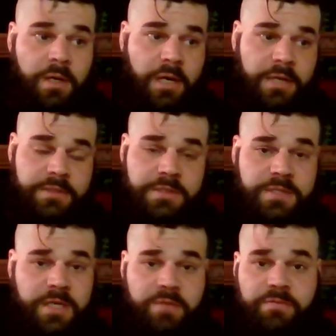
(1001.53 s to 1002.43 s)
to
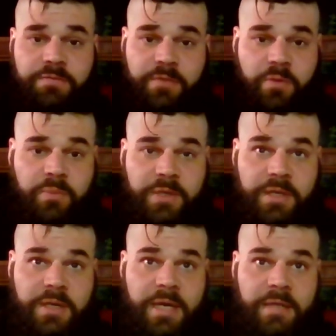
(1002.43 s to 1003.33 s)
sitting
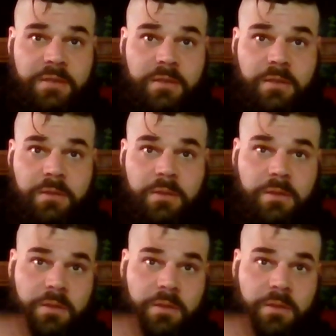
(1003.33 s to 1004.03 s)
firmly at the